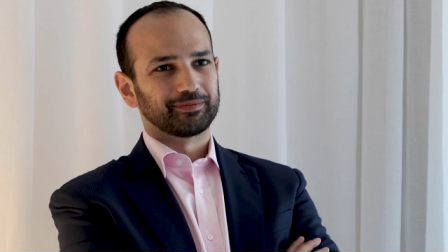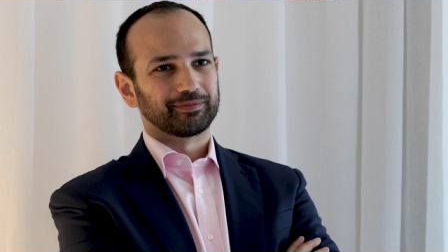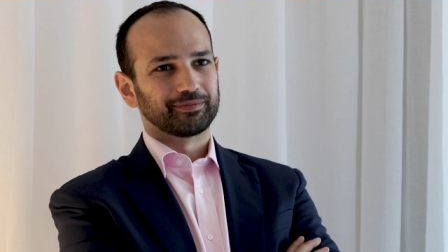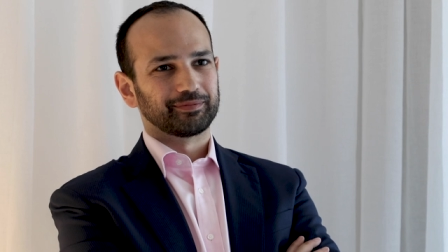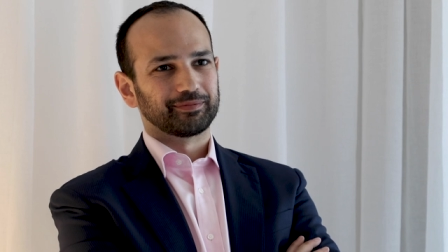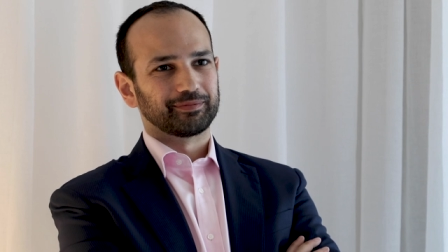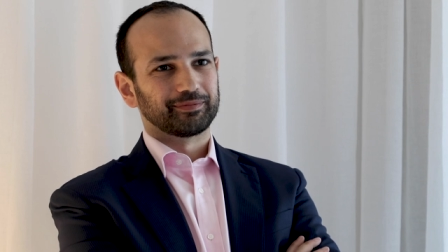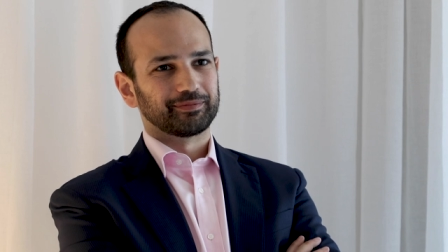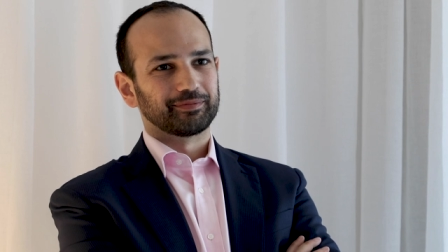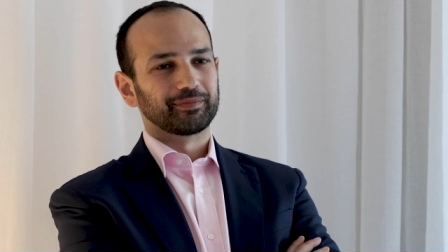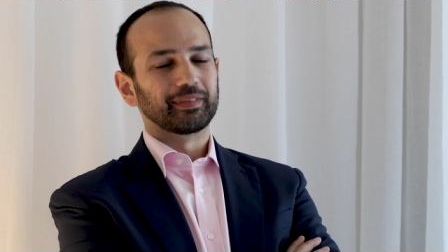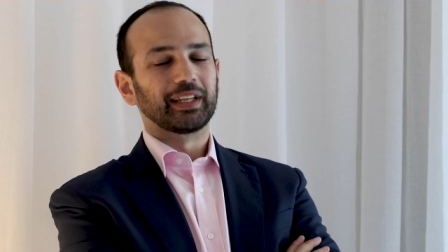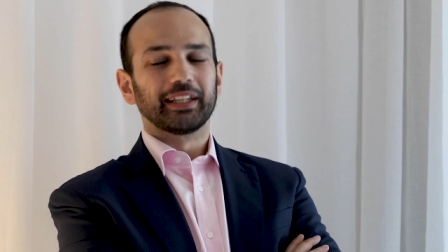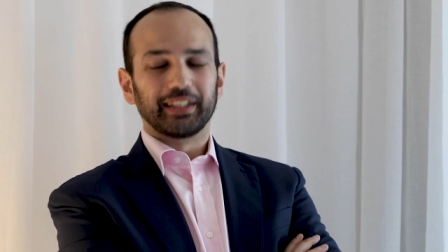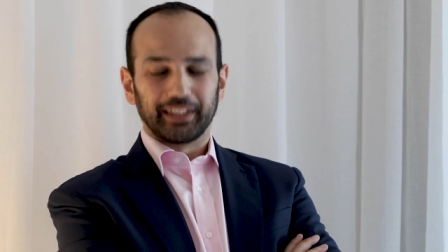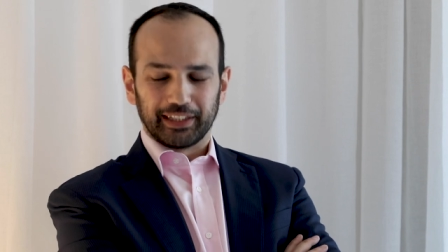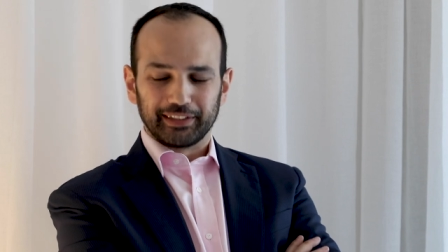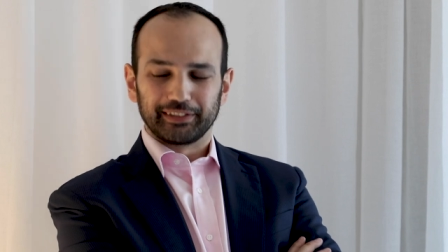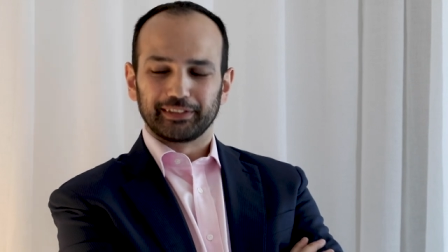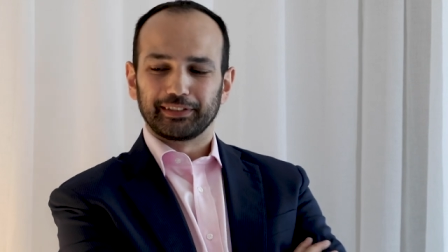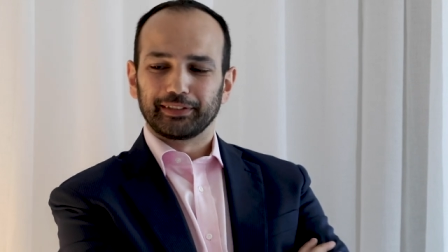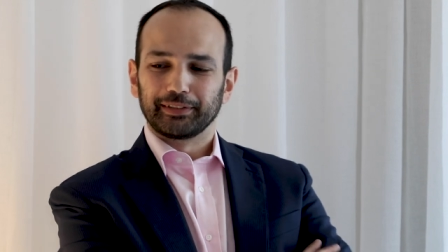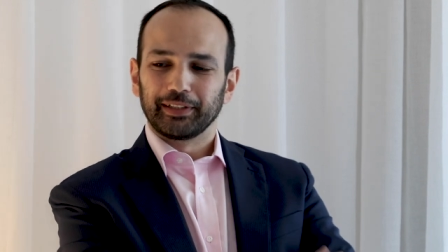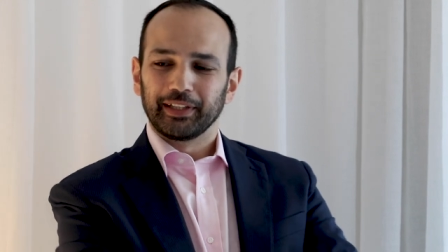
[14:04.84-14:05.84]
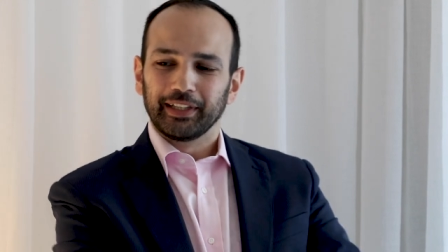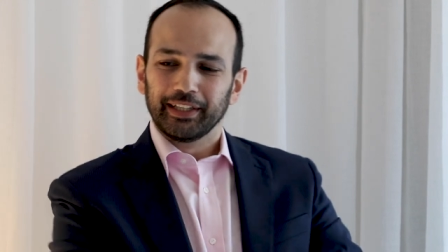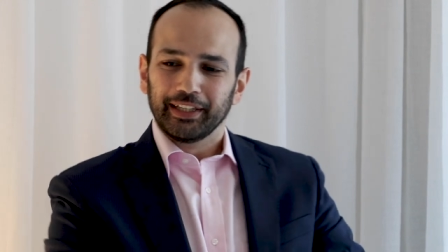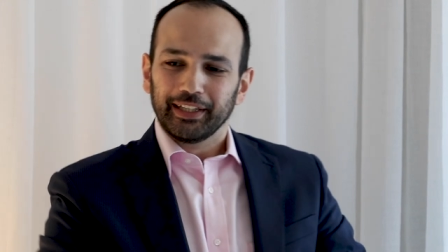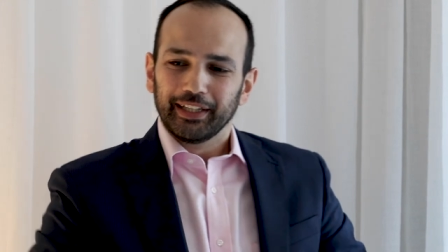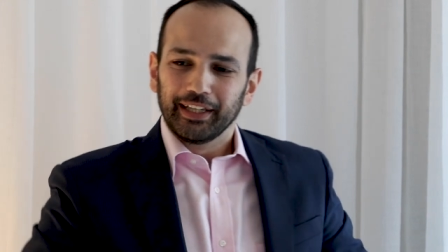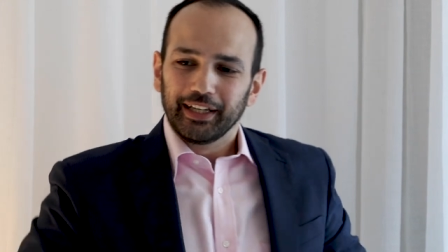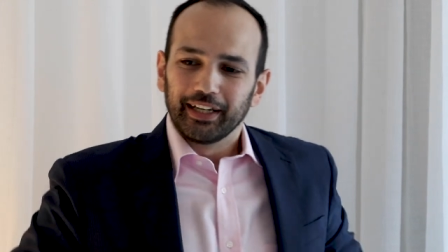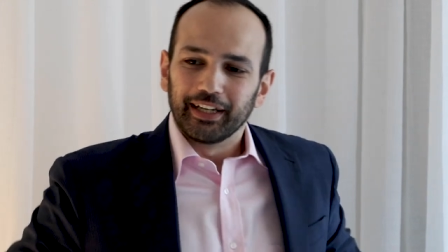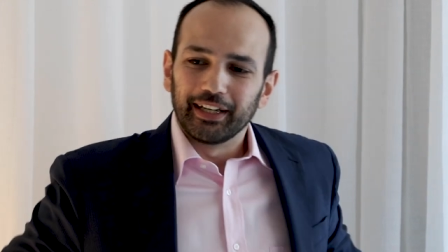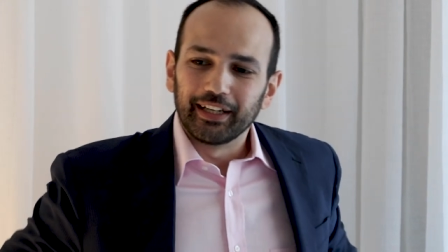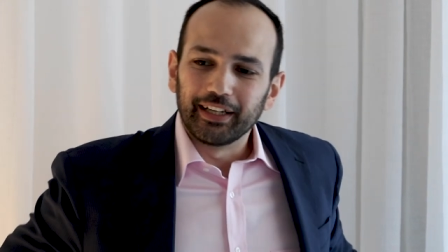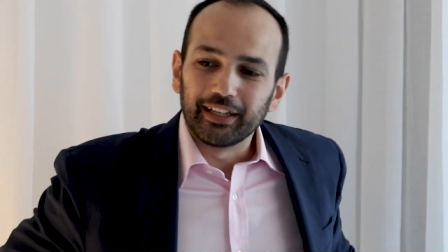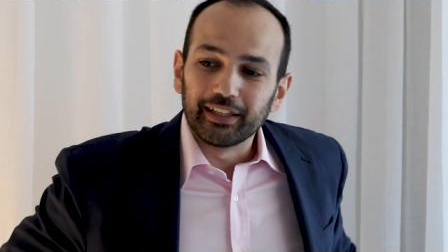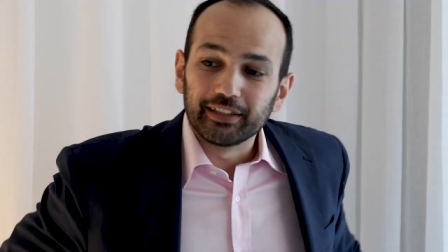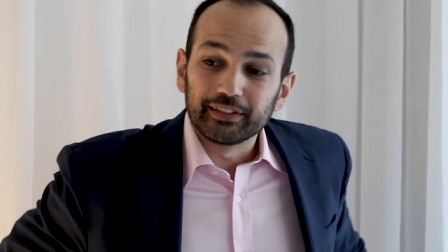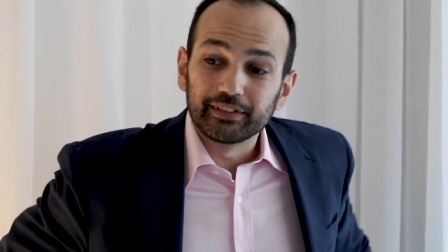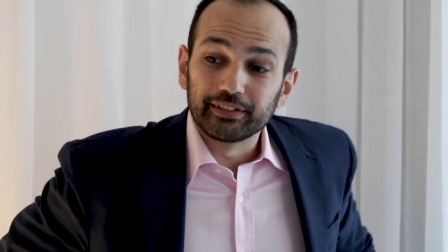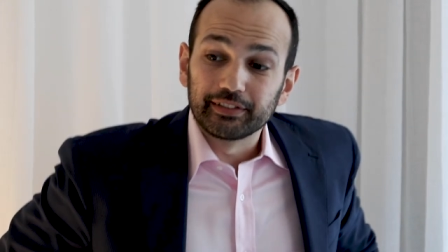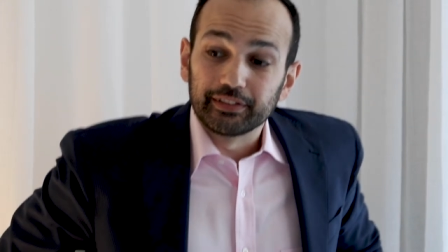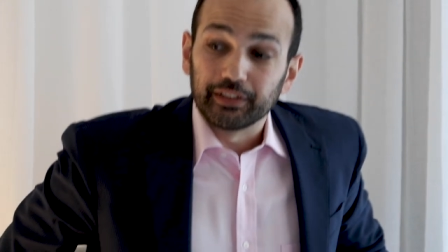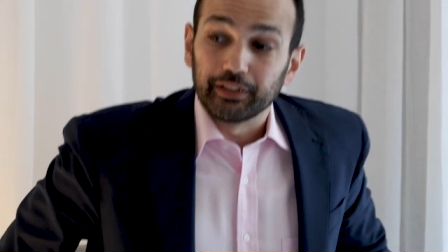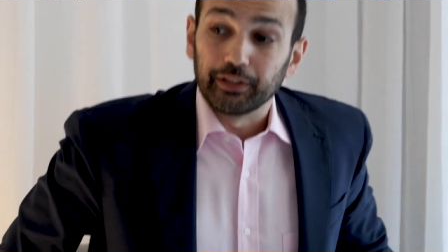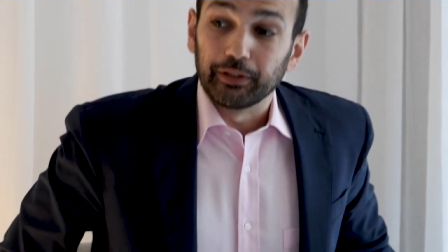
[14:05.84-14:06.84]
case? Yes. Uh,
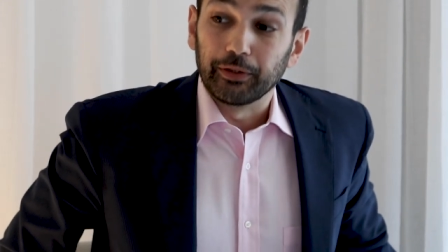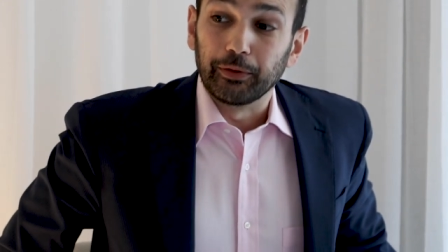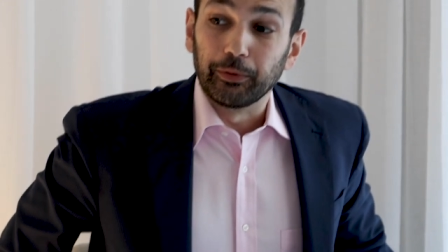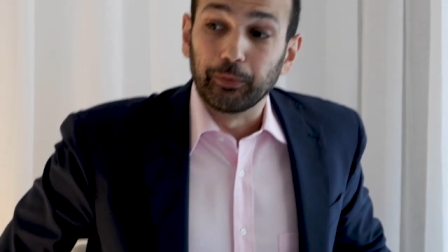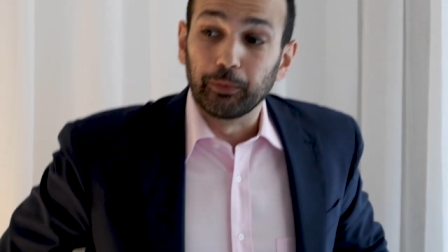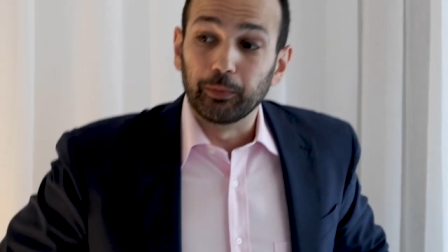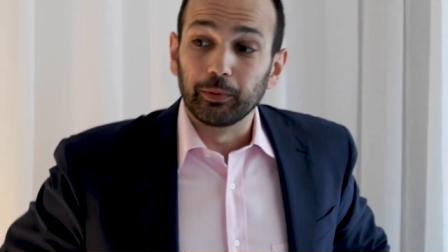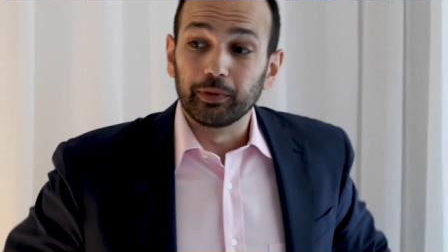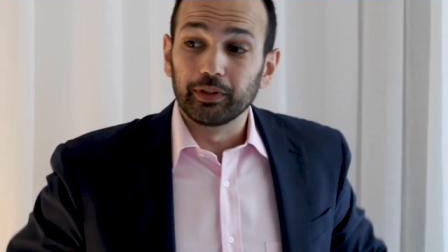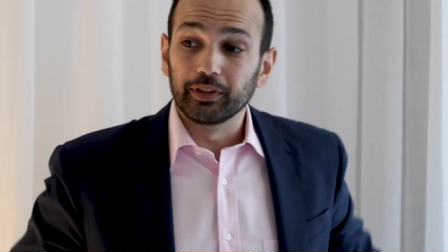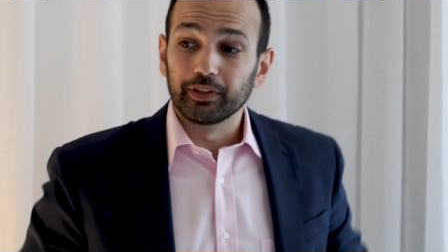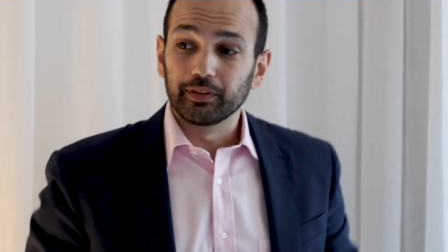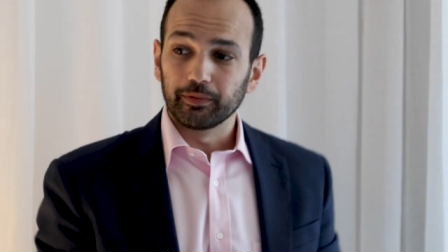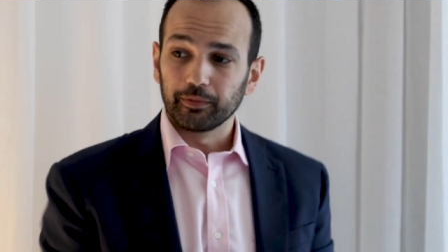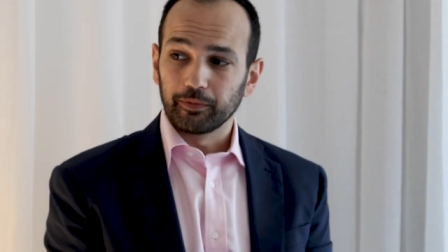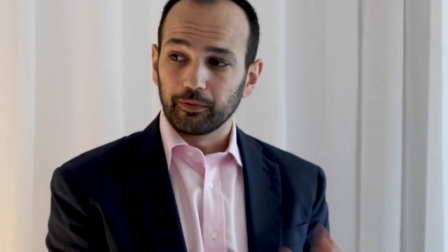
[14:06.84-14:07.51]
so